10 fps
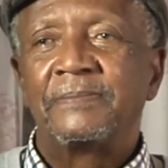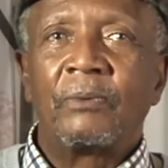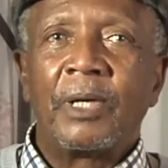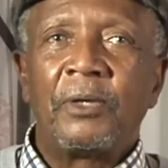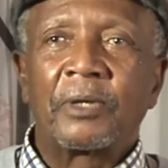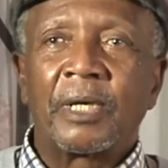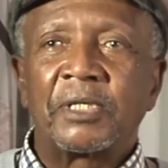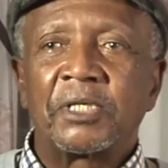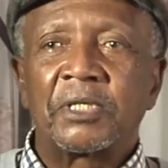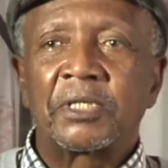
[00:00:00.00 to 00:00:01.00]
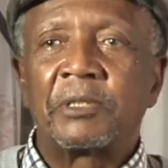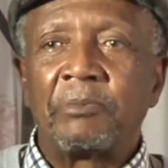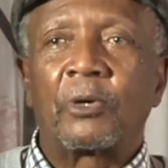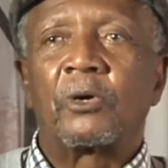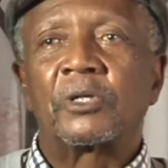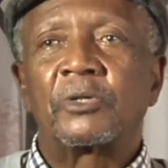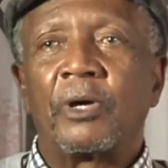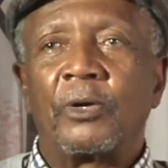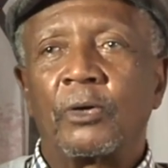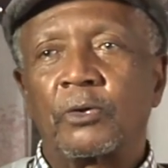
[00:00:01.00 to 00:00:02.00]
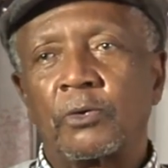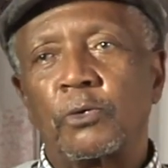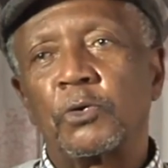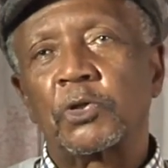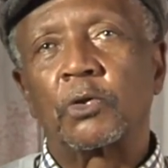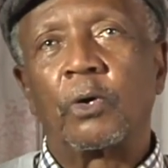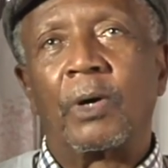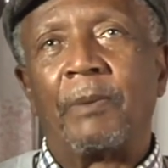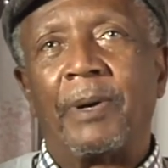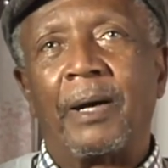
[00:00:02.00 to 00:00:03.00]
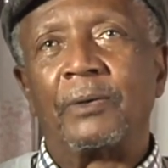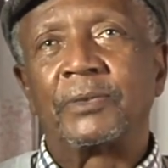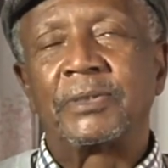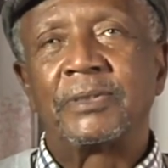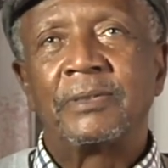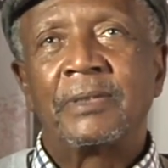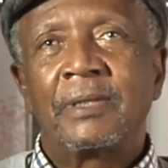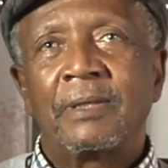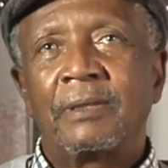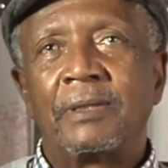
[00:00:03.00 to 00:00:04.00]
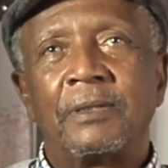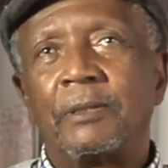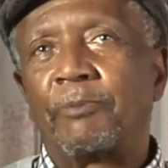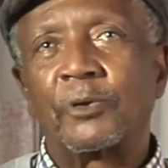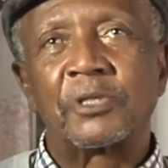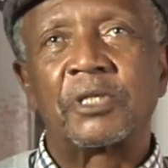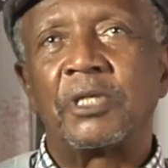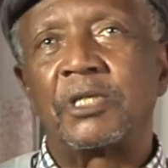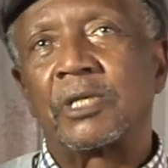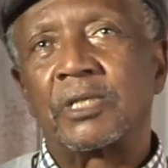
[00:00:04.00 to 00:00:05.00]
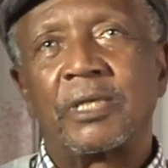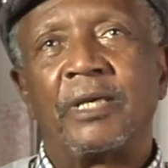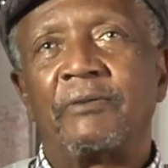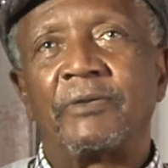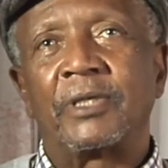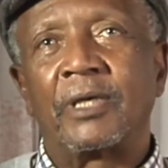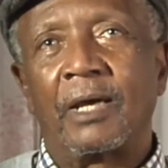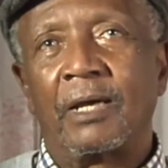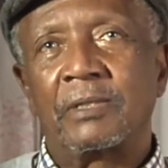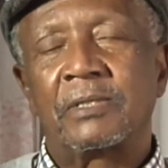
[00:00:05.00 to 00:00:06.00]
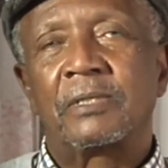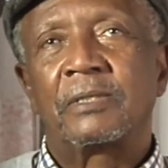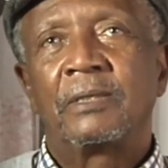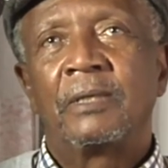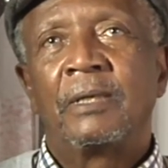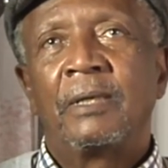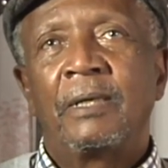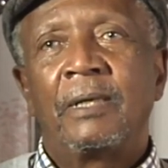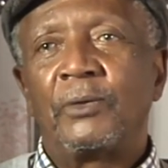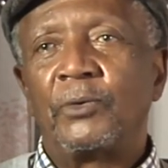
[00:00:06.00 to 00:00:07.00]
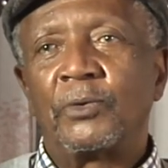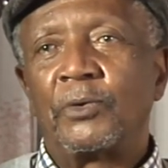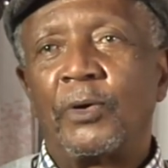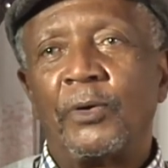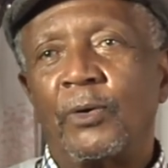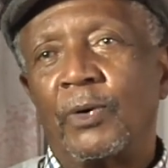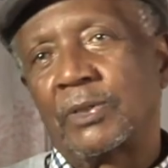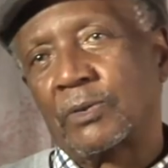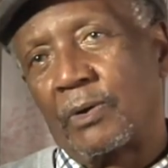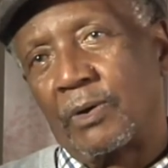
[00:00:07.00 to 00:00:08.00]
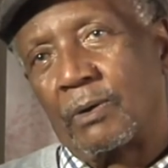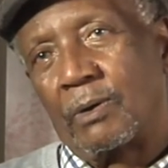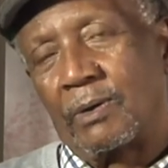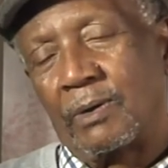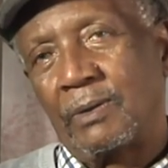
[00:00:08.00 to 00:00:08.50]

Well, you get jittery because you are not too sure about the procedures and everything else. You don't know what's going on.